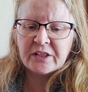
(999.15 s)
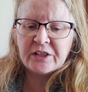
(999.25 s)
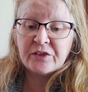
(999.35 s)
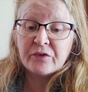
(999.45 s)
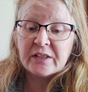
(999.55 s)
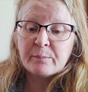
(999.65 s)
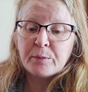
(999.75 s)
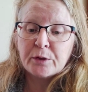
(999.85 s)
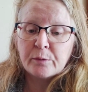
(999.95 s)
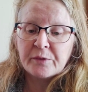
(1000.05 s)
each of these
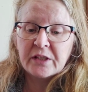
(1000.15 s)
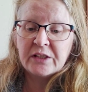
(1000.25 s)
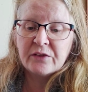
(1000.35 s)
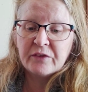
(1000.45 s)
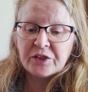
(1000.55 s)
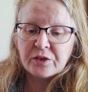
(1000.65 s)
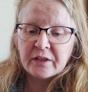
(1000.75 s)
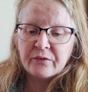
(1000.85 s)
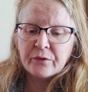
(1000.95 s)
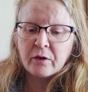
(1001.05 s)
blooms
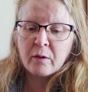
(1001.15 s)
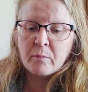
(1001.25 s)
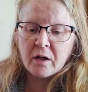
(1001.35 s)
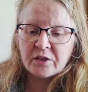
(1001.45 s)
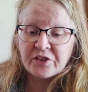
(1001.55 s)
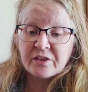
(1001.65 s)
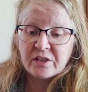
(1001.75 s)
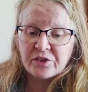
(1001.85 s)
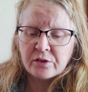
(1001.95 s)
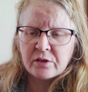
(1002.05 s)
individually for our March
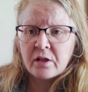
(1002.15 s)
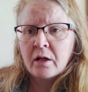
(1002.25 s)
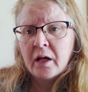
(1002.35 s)
stitchers.